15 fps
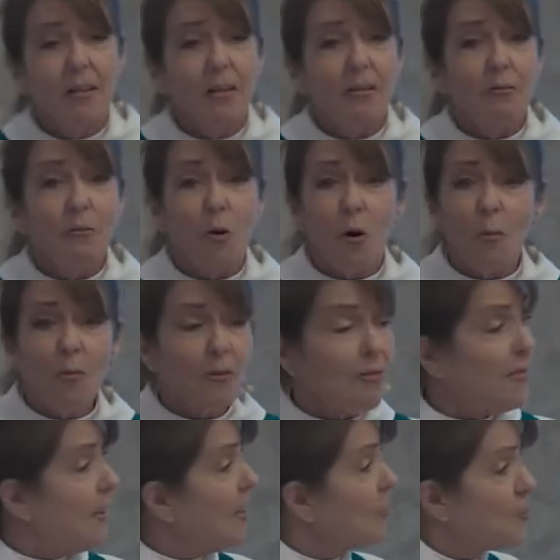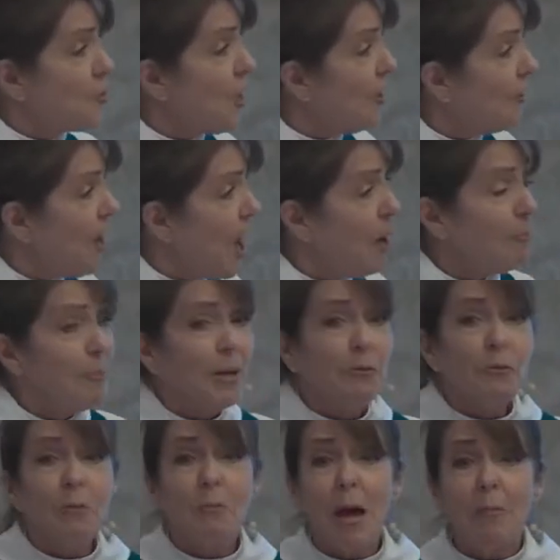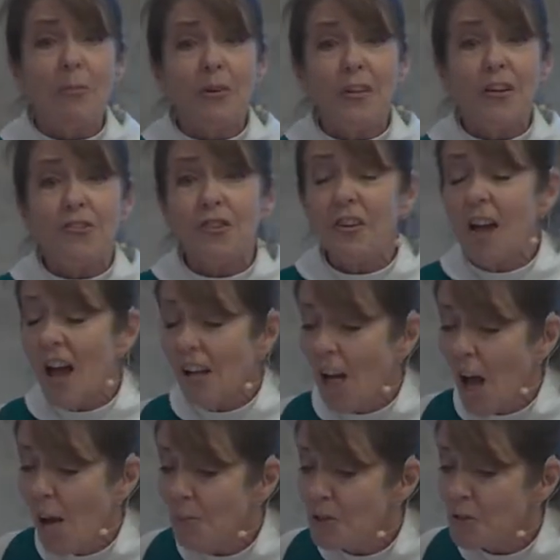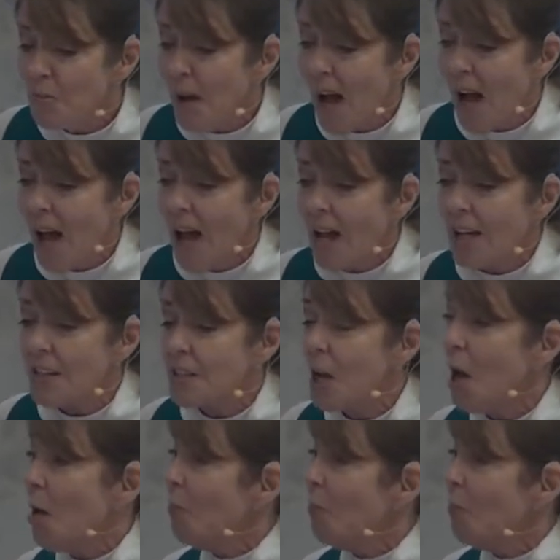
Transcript: Former things shall not be remembered, they shall not come to mind,